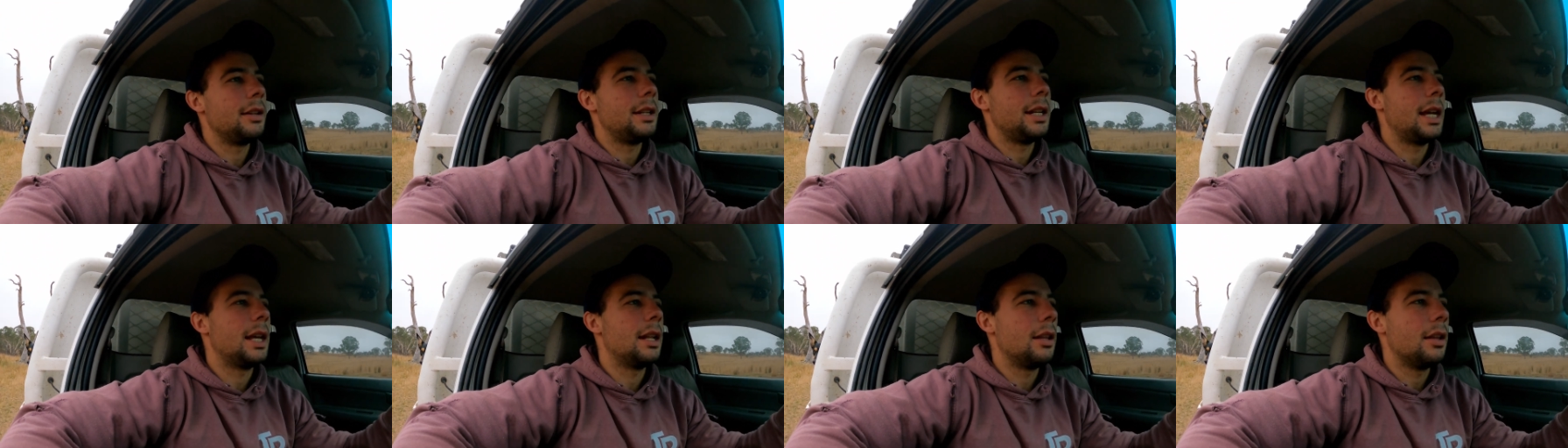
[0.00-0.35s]

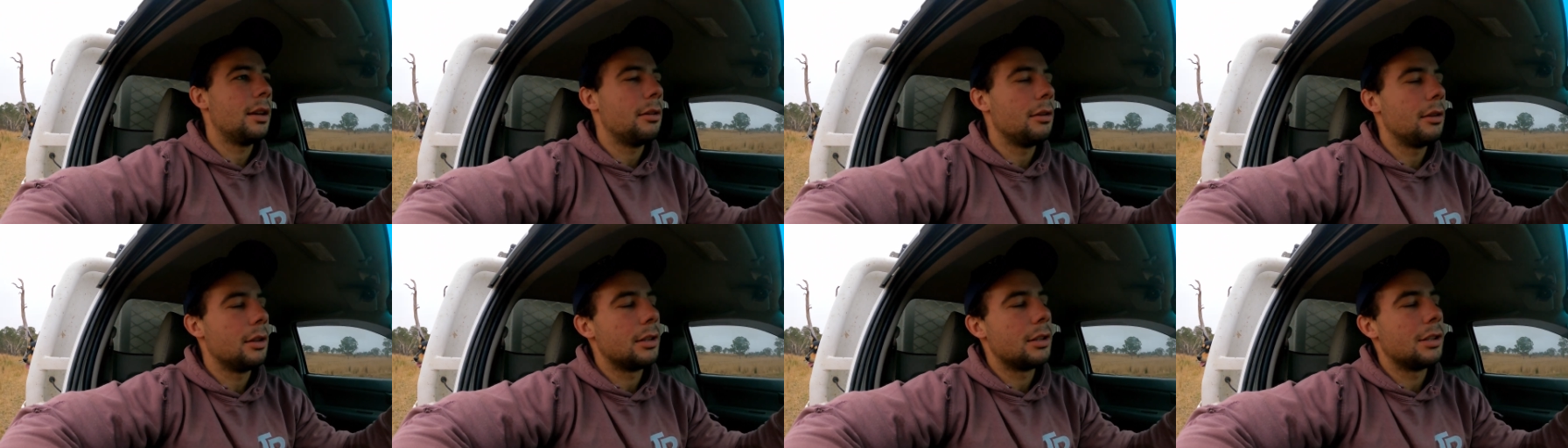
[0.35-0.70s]
down
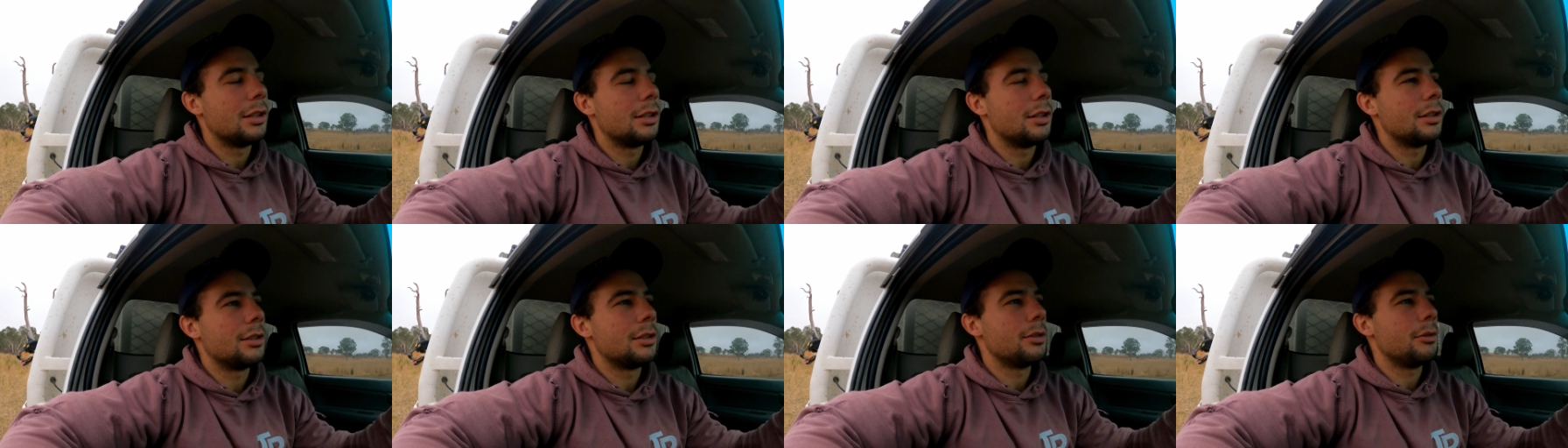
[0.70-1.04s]
lower
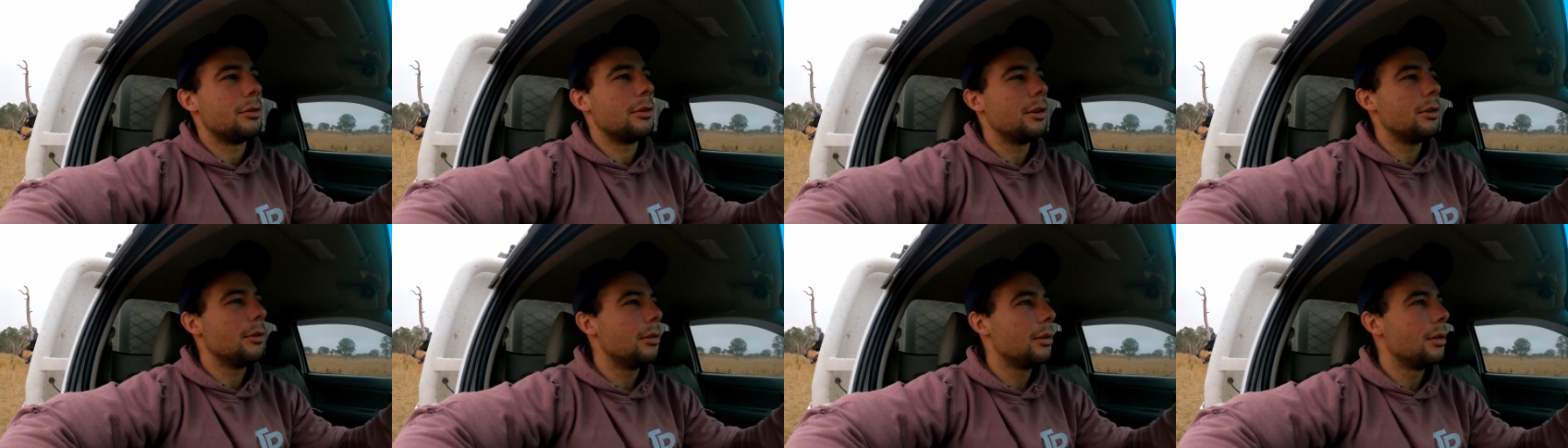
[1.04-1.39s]
to the
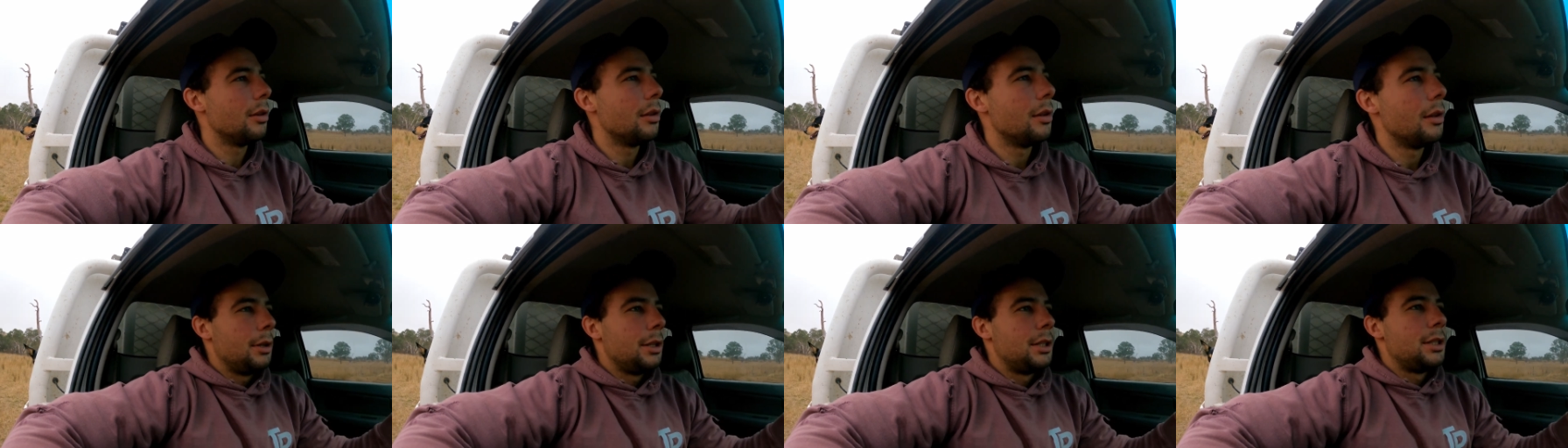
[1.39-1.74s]
soil,
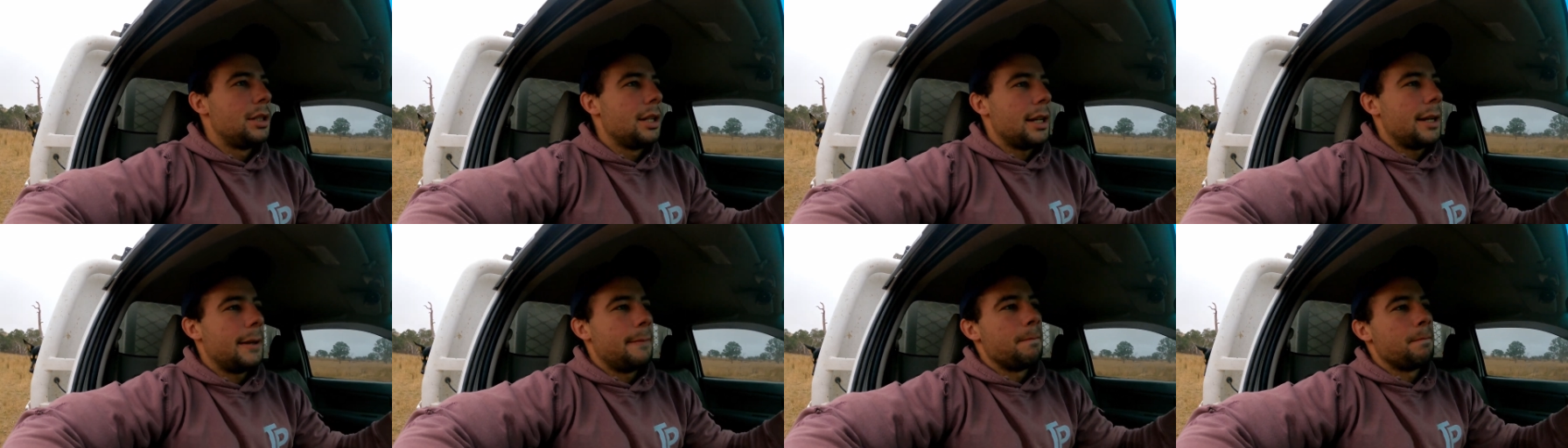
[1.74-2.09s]

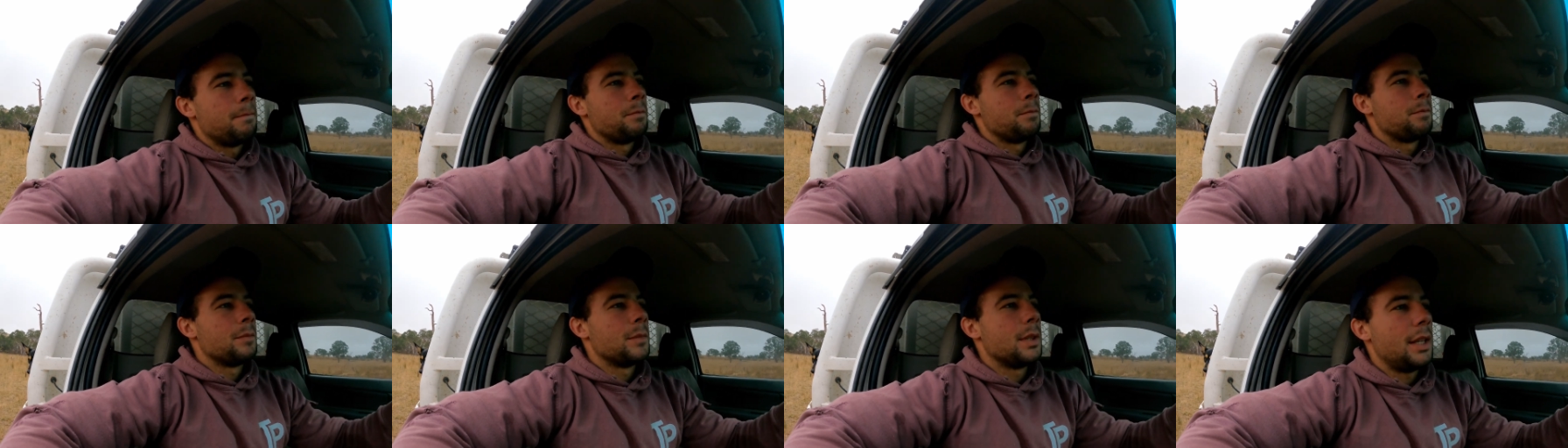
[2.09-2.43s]
which
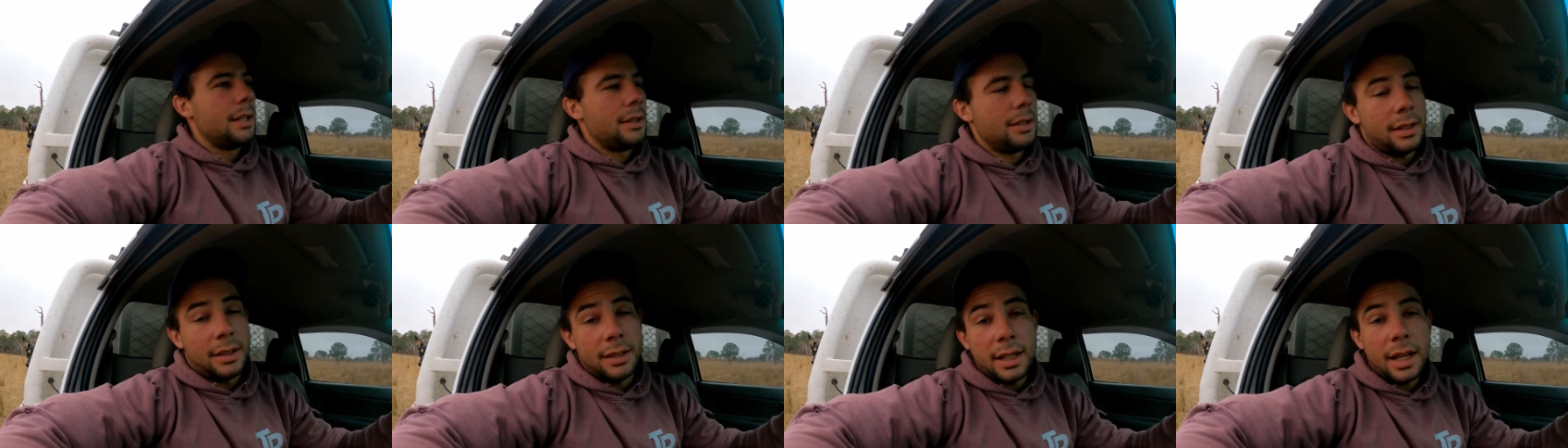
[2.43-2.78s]

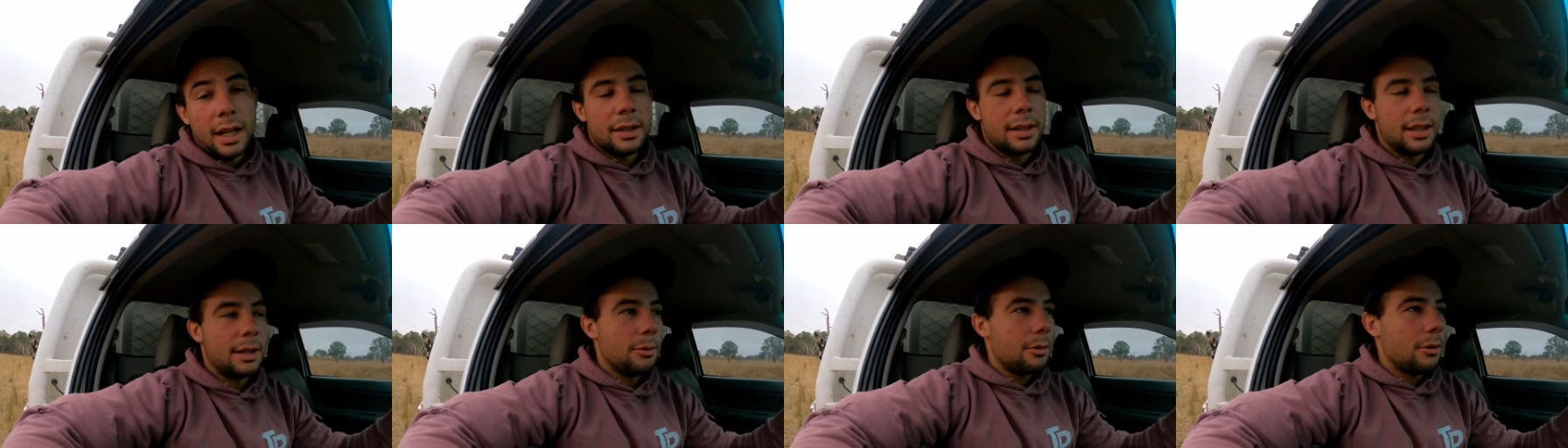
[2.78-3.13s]
is
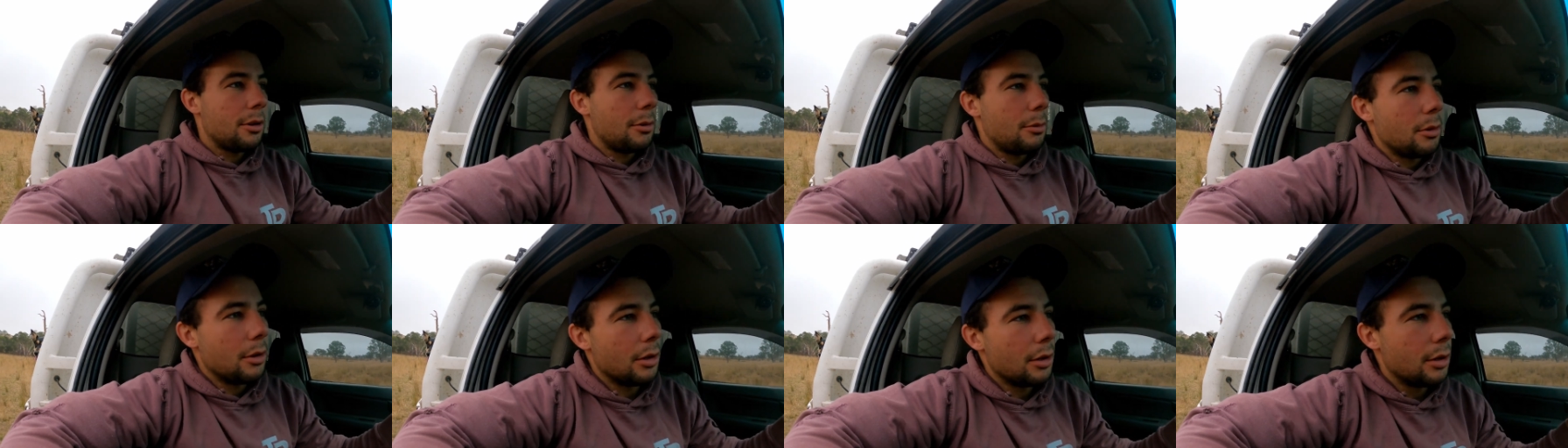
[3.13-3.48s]
exactly
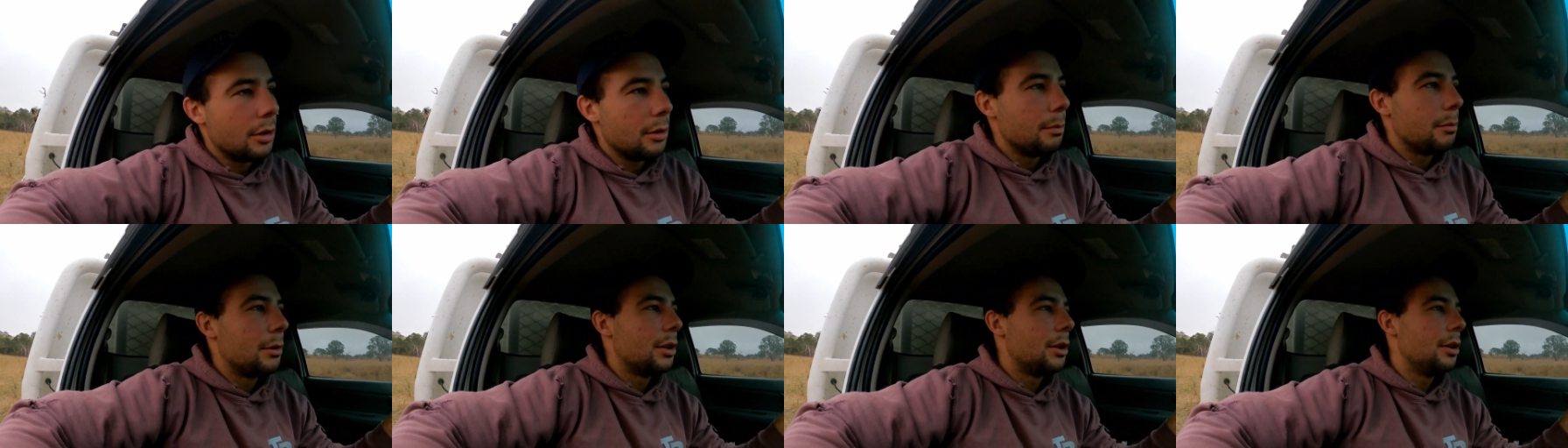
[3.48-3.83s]
what I wanted
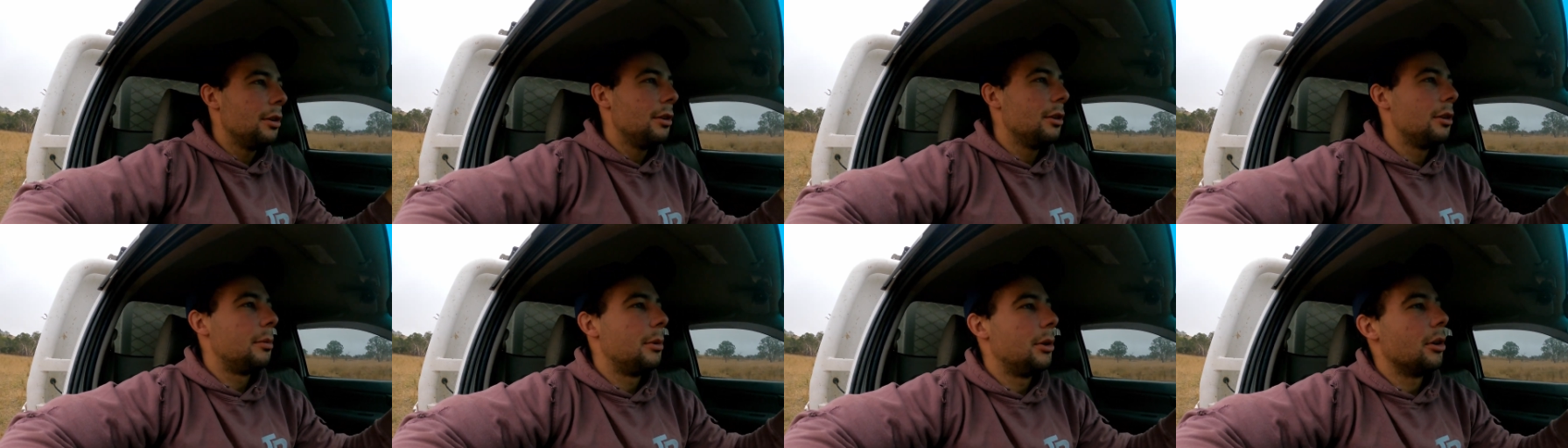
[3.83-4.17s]
them to
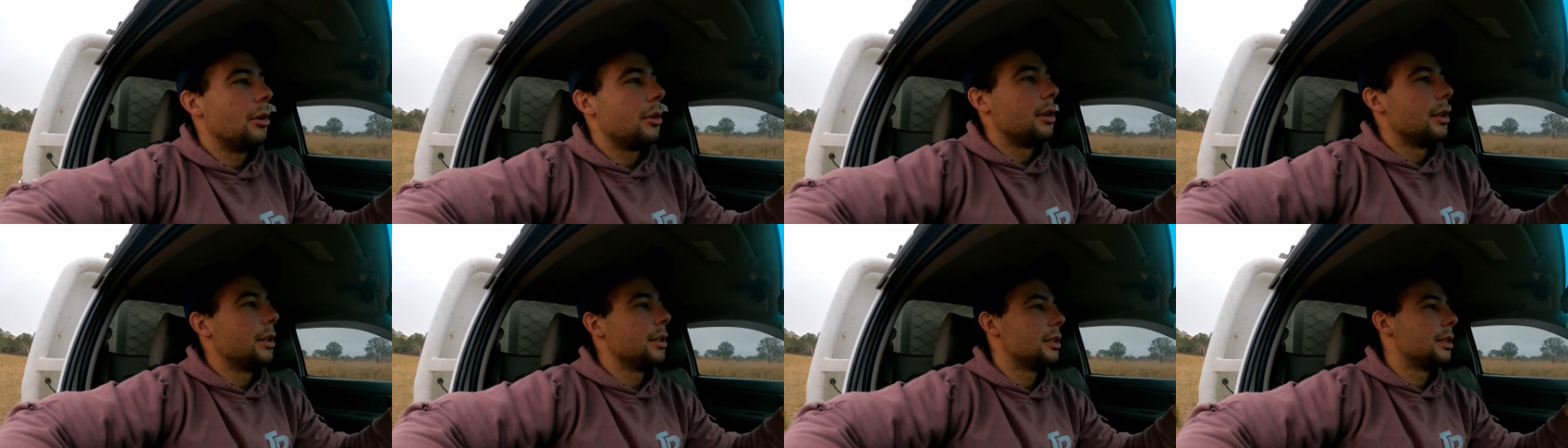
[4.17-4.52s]
do, to be
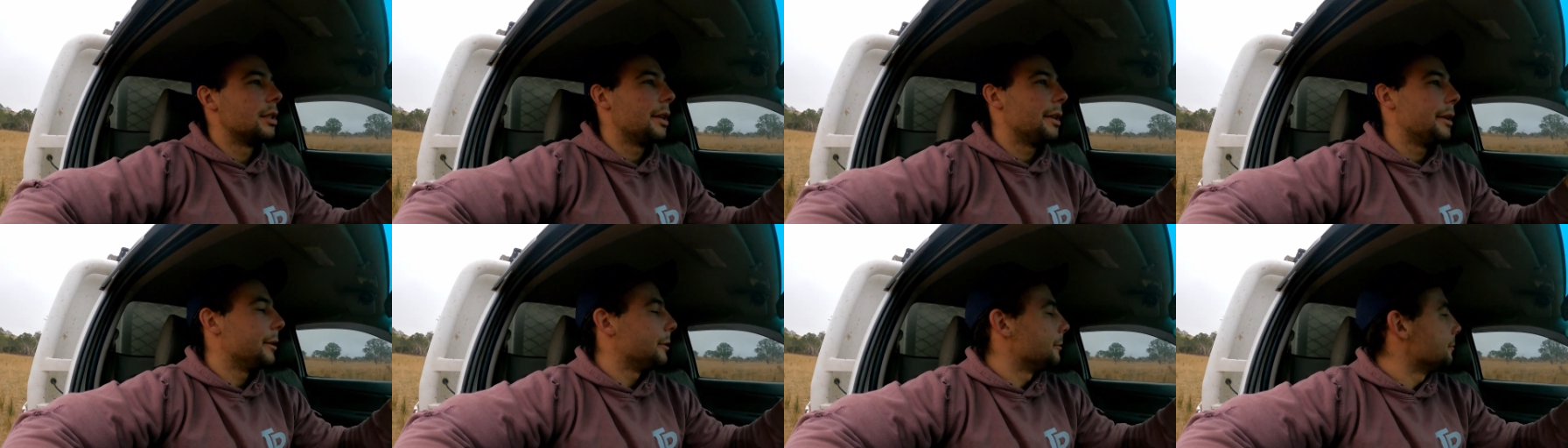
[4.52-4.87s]
honest. So